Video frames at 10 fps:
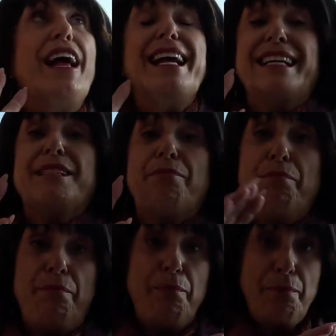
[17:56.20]
it is
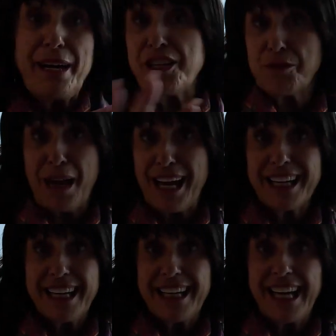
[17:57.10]
pitch
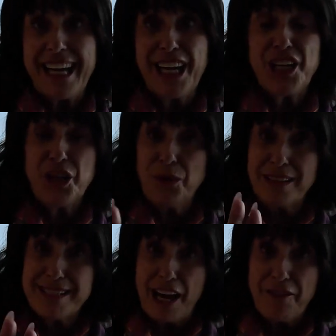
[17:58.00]
black in here. You
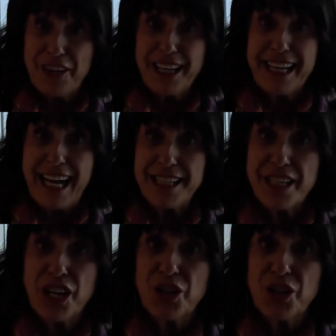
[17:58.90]
will definitely get a